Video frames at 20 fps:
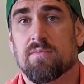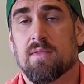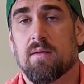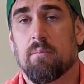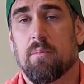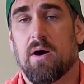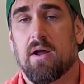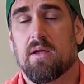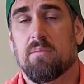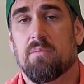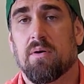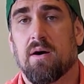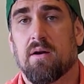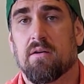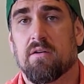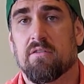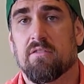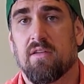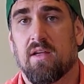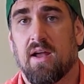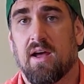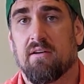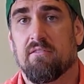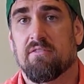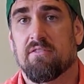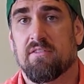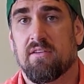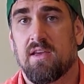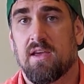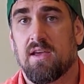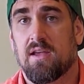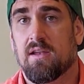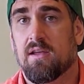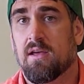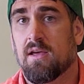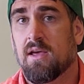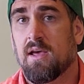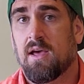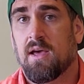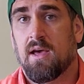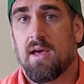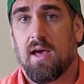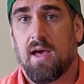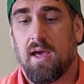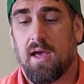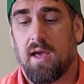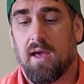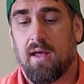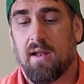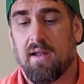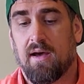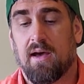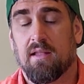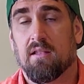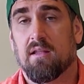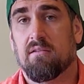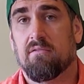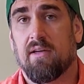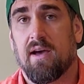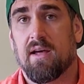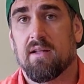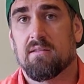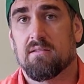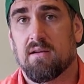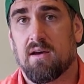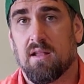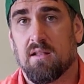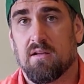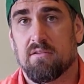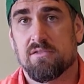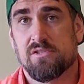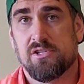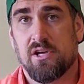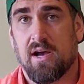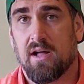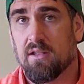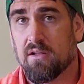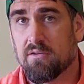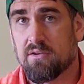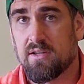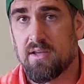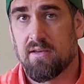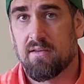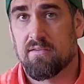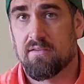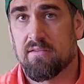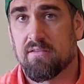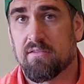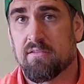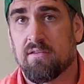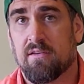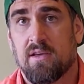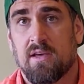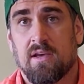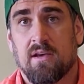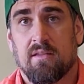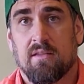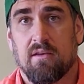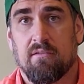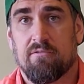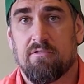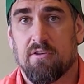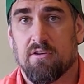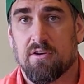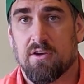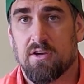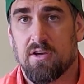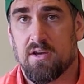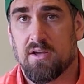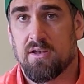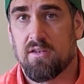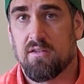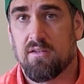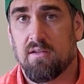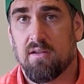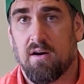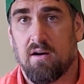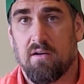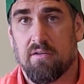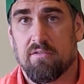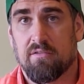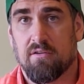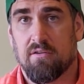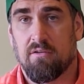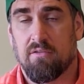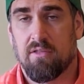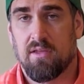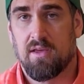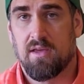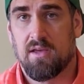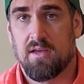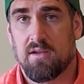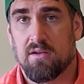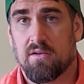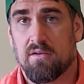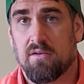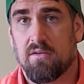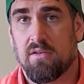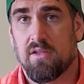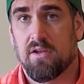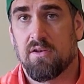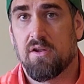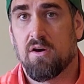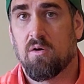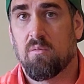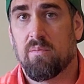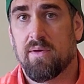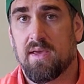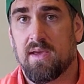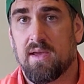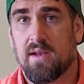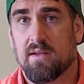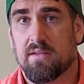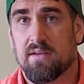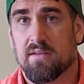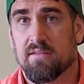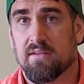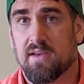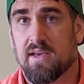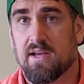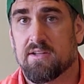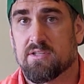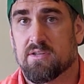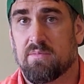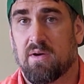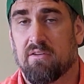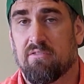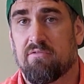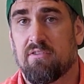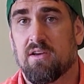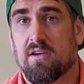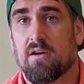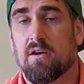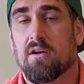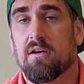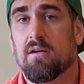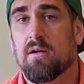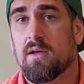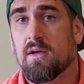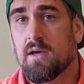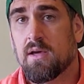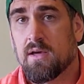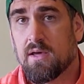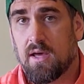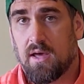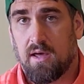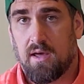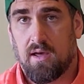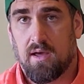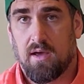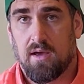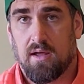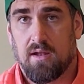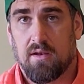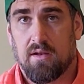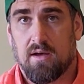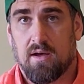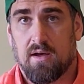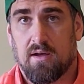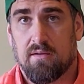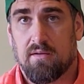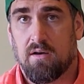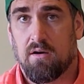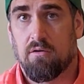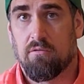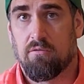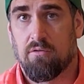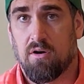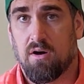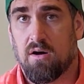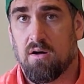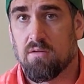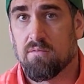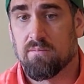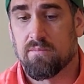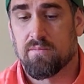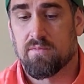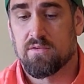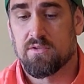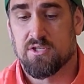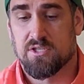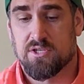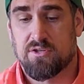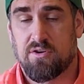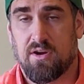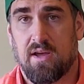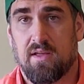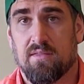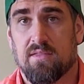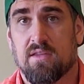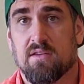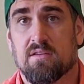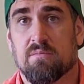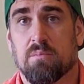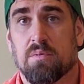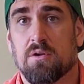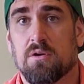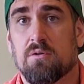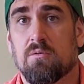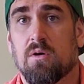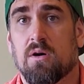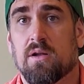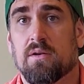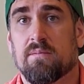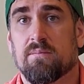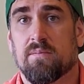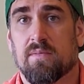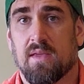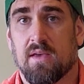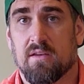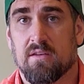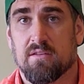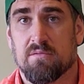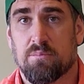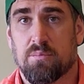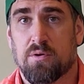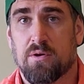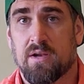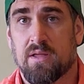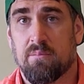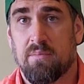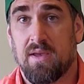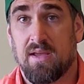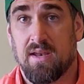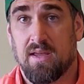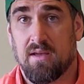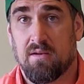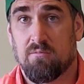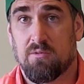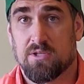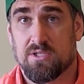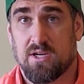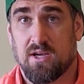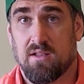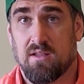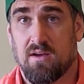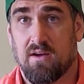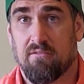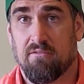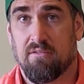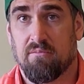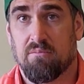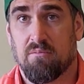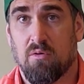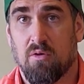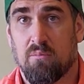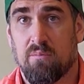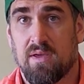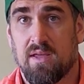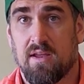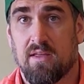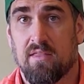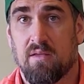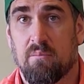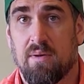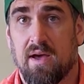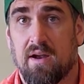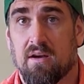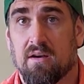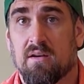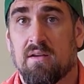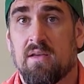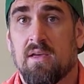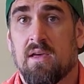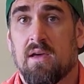putting putters that I've seen, and I love that. I love shallow discs. They feel good. Also, the no bead, it doesn't catch on my finger, and overall, just great. This blue one is pretty beat in, which I love. The more beat in, the better,